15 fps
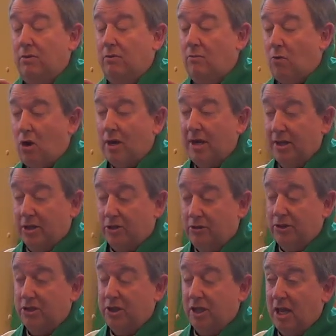Walking the
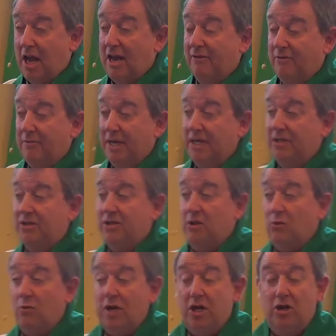Christian life means
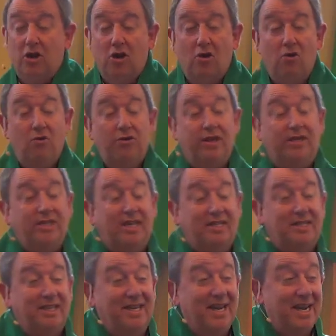that we know the
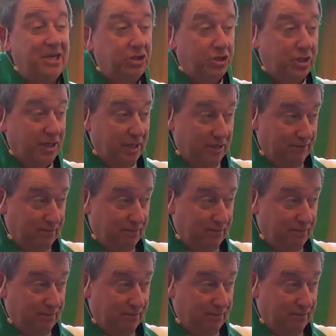destination.